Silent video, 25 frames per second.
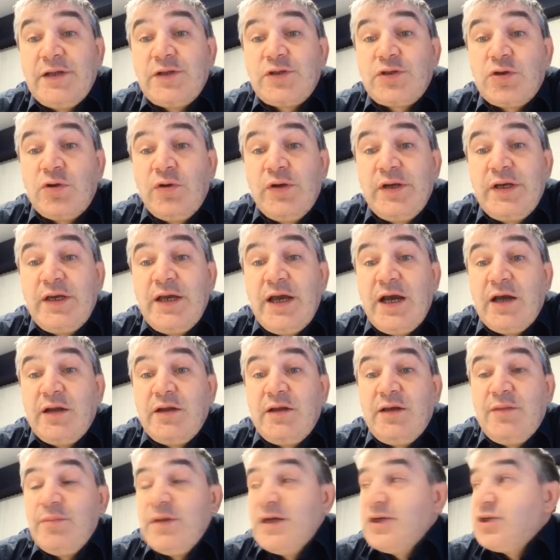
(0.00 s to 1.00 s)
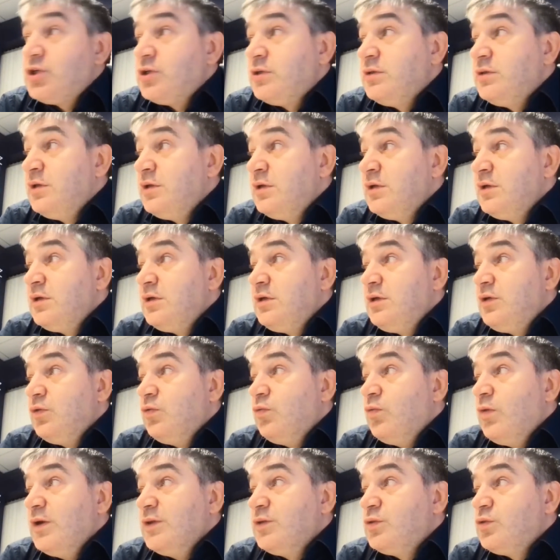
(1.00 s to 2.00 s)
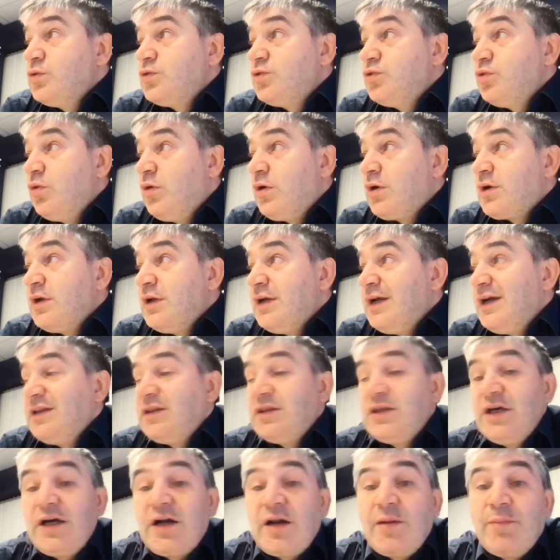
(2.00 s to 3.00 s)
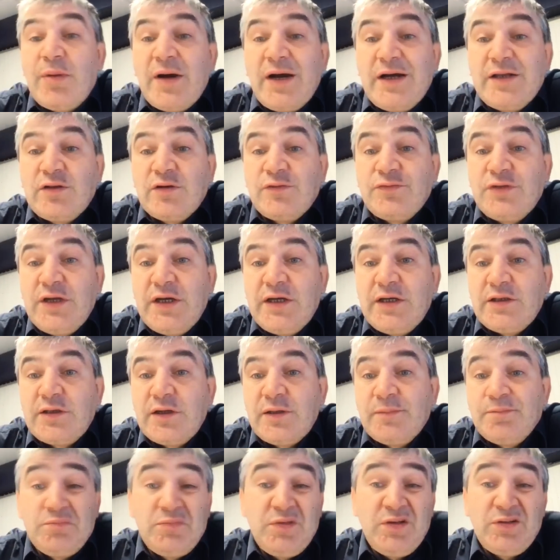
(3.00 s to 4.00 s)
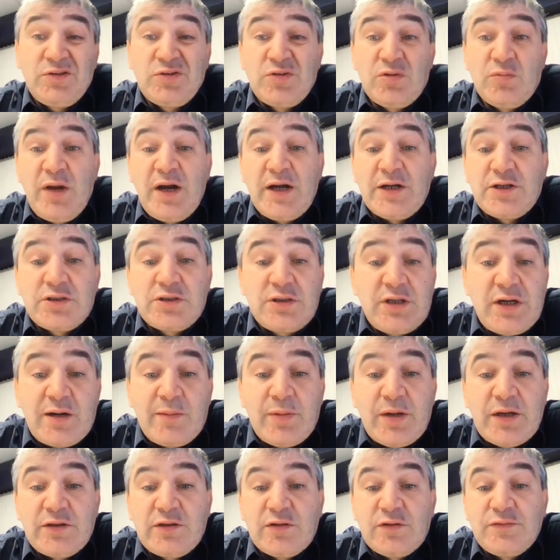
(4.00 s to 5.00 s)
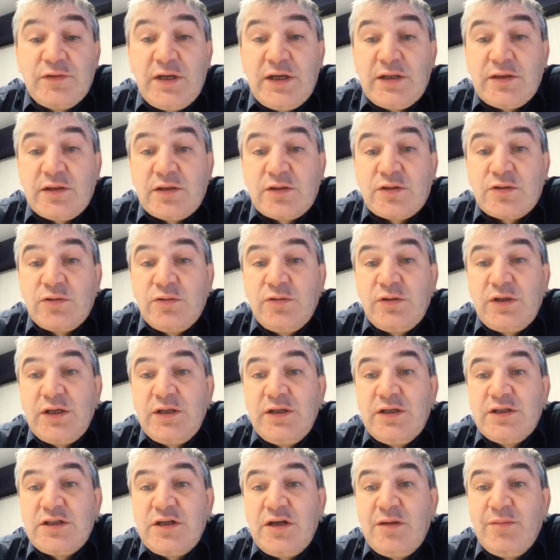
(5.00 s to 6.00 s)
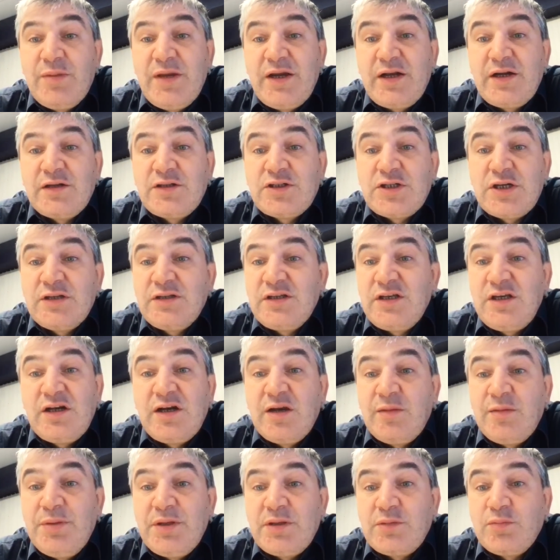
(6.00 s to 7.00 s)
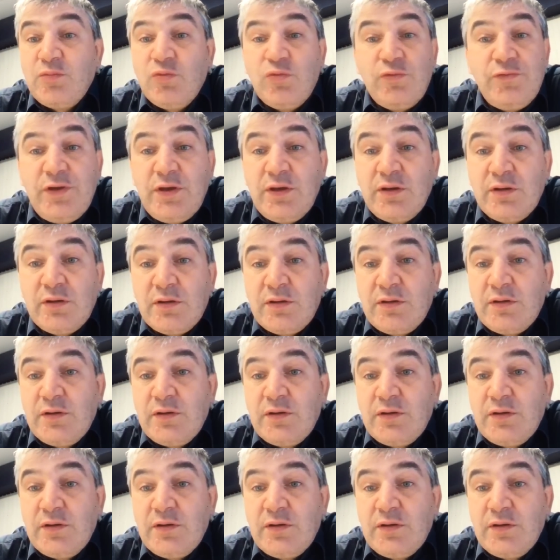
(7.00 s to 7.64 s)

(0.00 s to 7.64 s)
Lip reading: Right. Yeah. So, yeah, imagine you want to store a terabyte of data, not so much terabyte of data, so you can easily make a 10 gigabit movie.